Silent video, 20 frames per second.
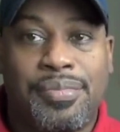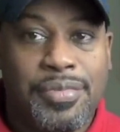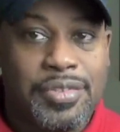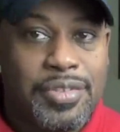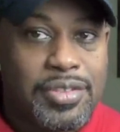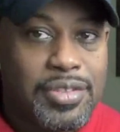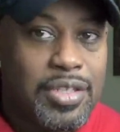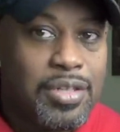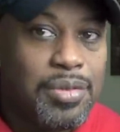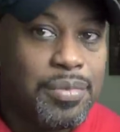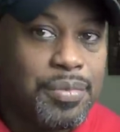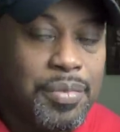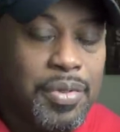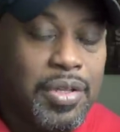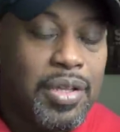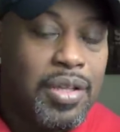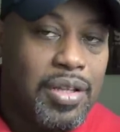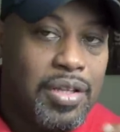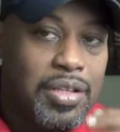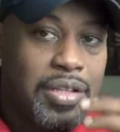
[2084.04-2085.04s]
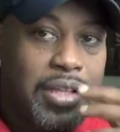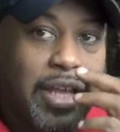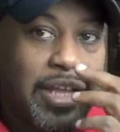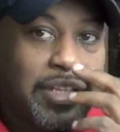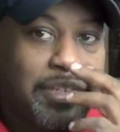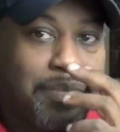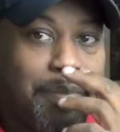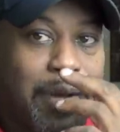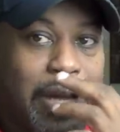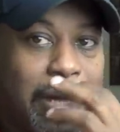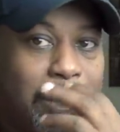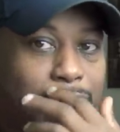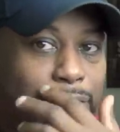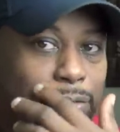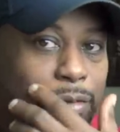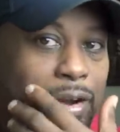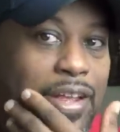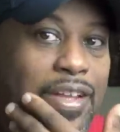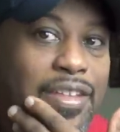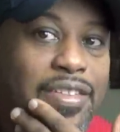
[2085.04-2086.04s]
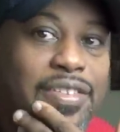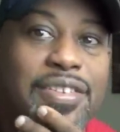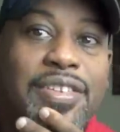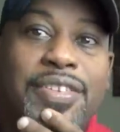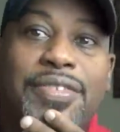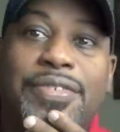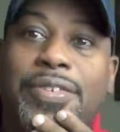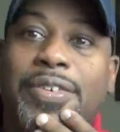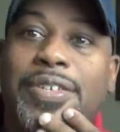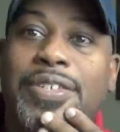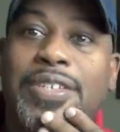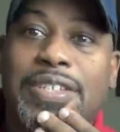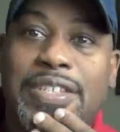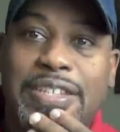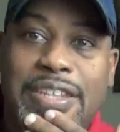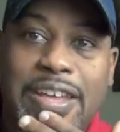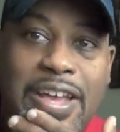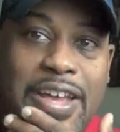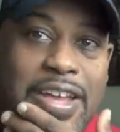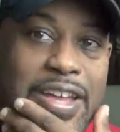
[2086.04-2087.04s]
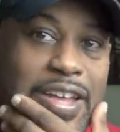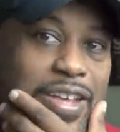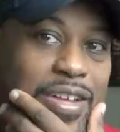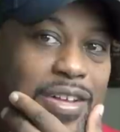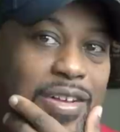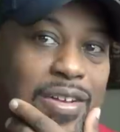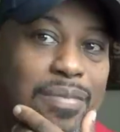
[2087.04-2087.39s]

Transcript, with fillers: So that's my rant for today